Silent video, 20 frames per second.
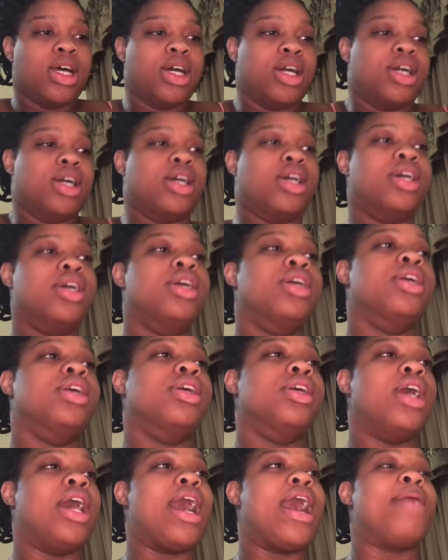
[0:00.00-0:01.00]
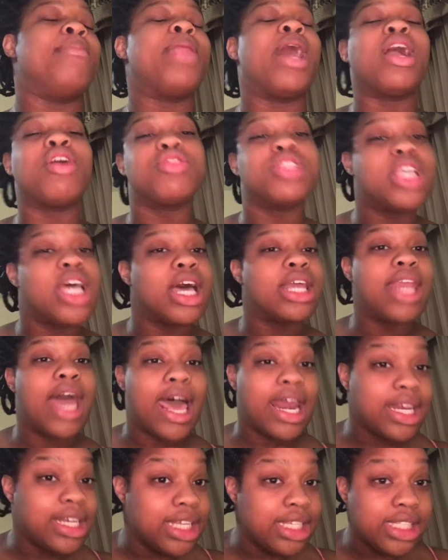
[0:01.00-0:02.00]
I'm not gonna tell a
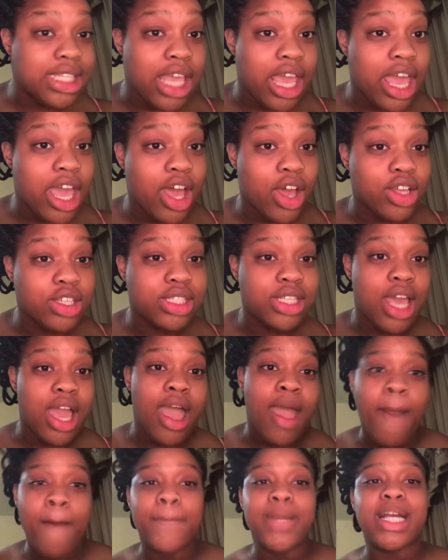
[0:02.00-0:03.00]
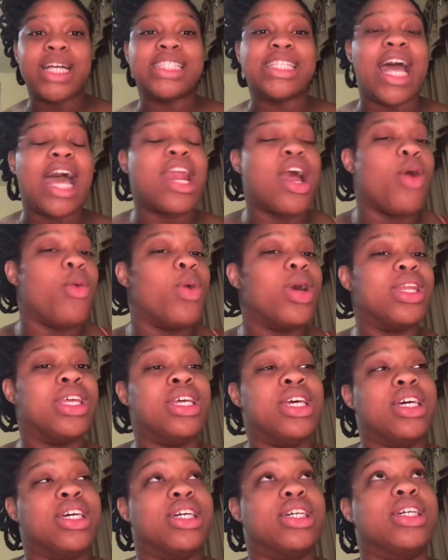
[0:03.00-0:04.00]
lot of details because I don't want
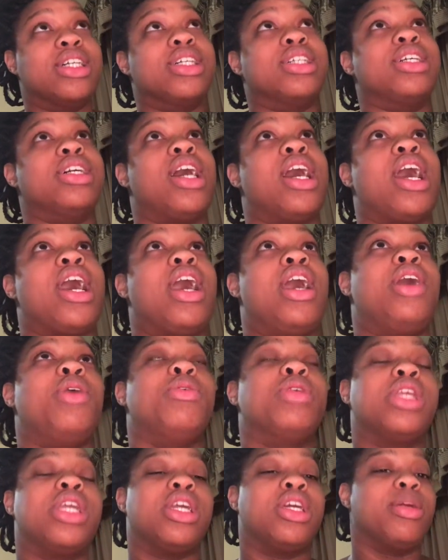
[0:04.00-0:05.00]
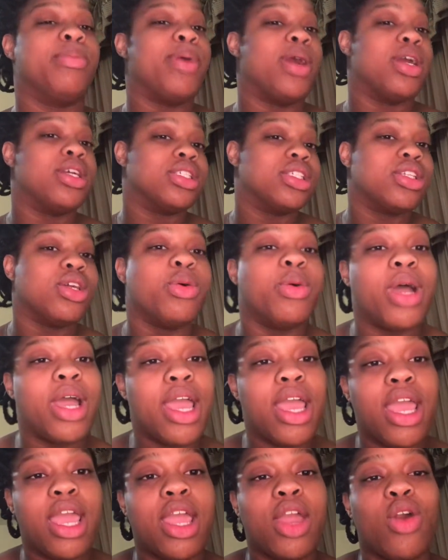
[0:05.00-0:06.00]
to get a person
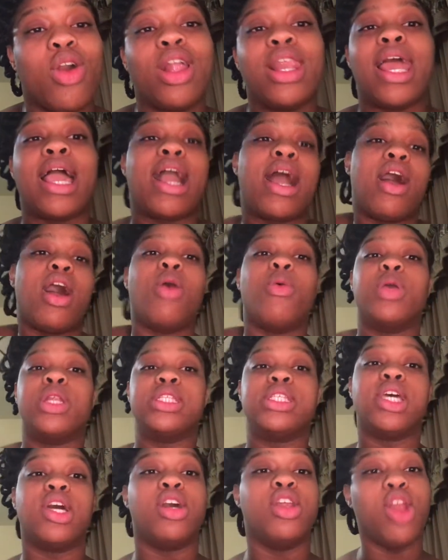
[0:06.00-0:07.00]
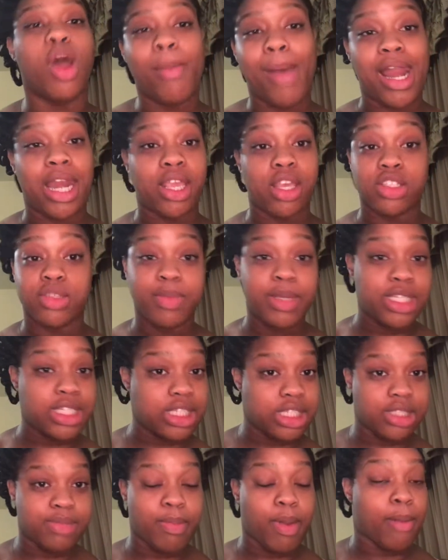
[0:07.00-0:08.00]
away, or like I don't want to tell nobody else's
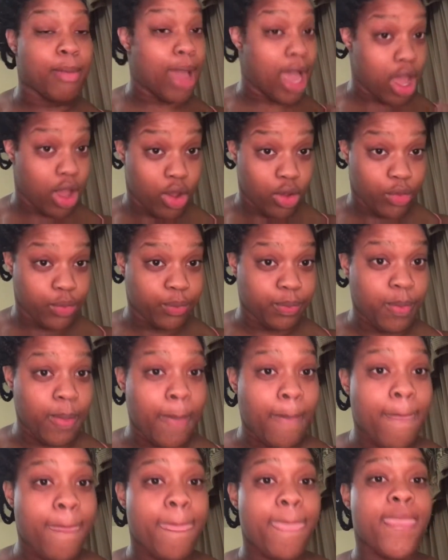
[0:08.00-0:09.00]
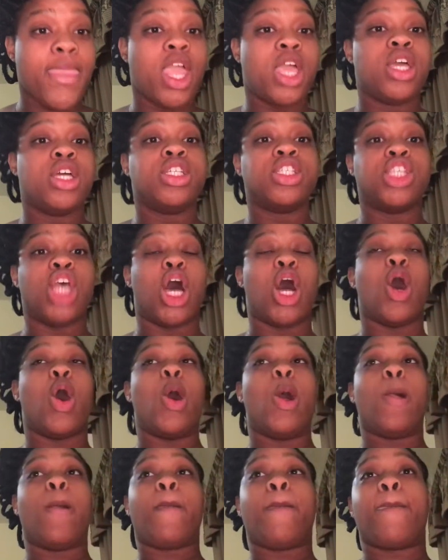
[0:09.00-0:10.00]
business but my own.
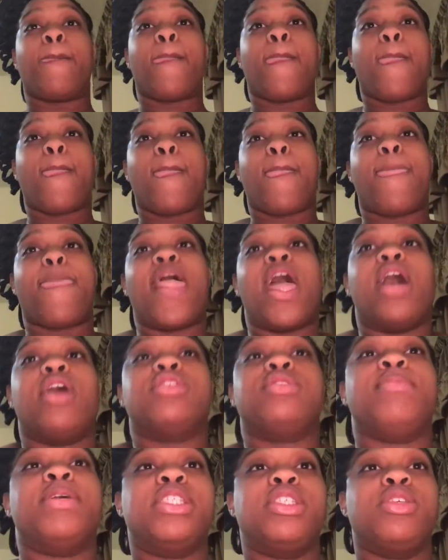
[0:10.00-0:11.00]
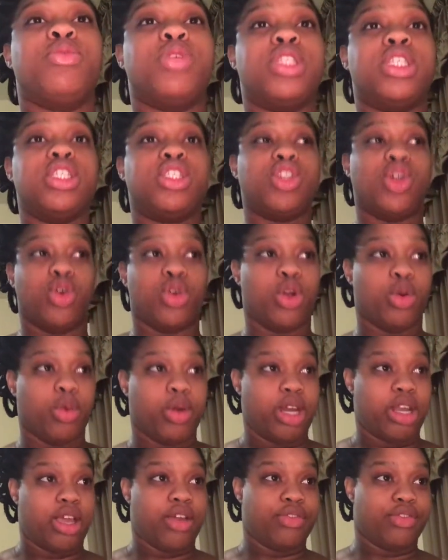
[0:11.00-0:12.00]
So I was messing with this dude or
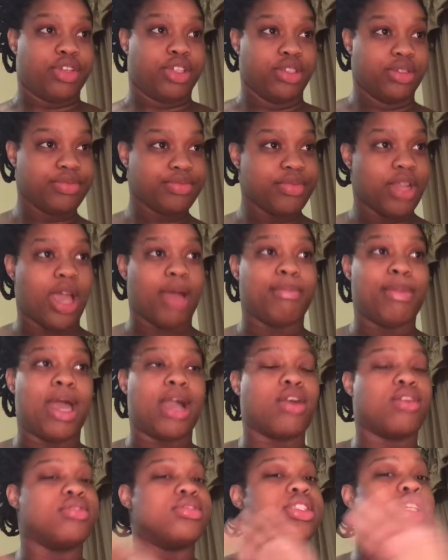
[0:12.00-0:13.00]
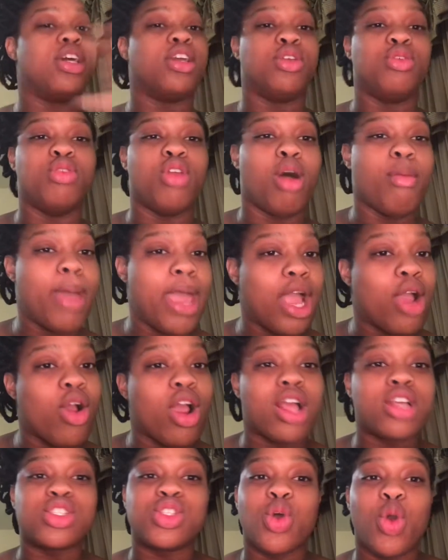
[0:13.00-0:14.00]
whatever. I'm not gonna tell you no
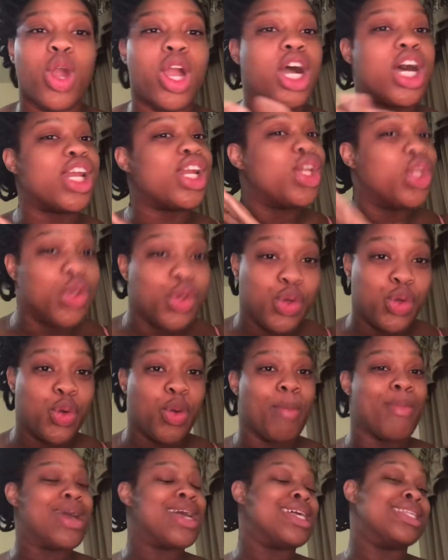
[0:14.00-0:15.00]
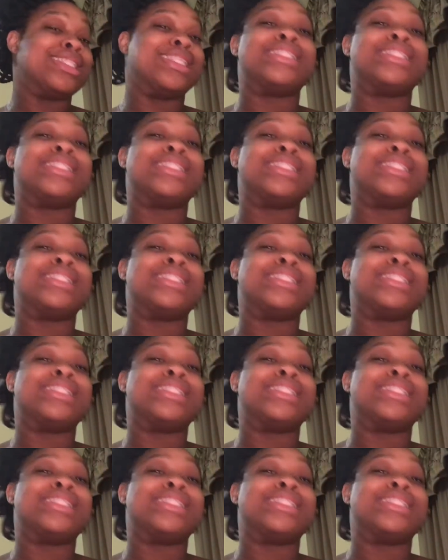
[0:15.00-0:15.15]
background story of the dude because it's